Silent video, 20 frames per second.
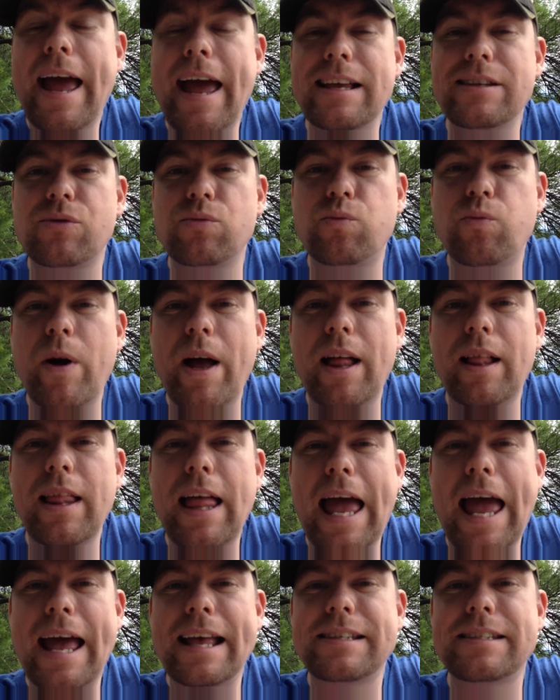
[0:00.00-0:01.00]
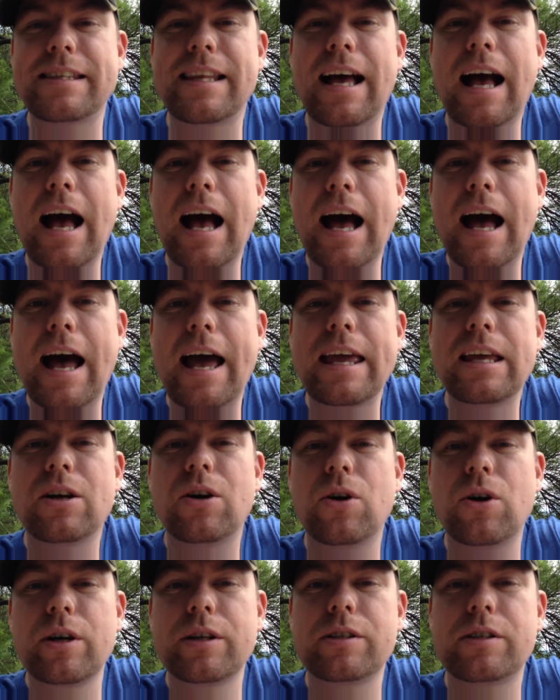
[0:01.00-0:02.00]
as well as the high
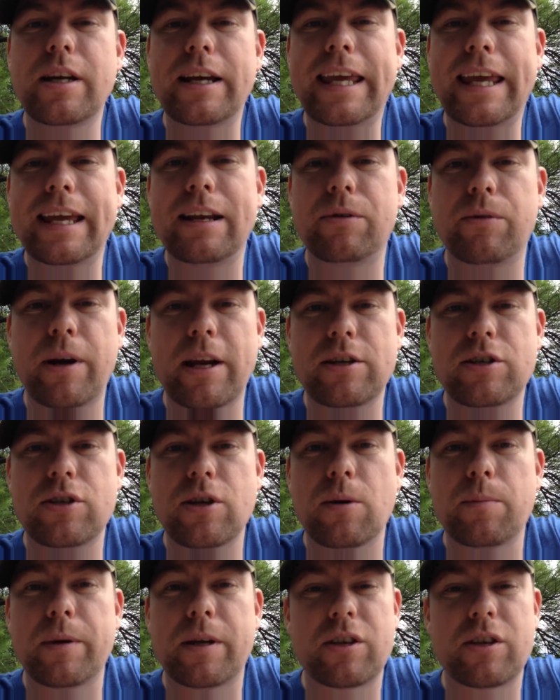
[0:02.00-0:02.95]
hook to hit ratio,